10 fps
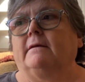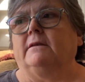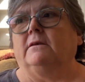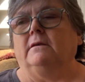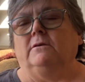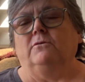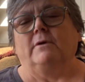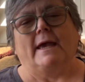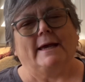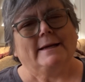you,
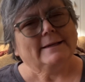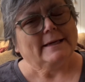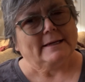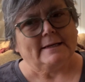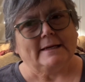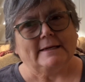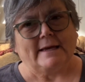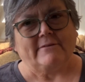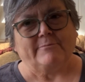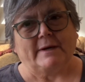can get it
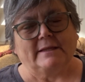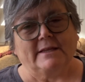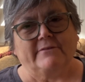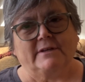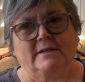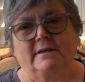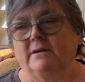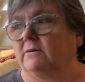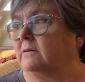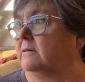8.5 by 11 in
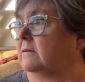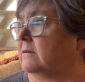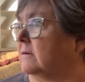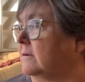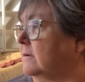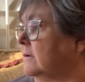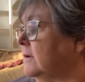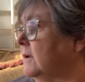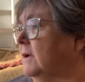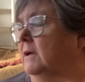here.
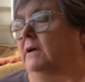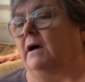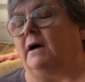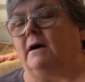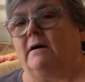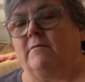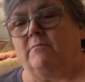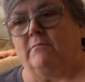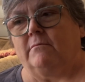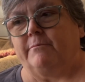
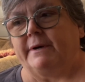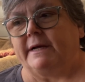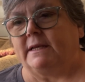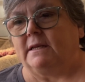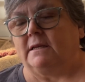Um, but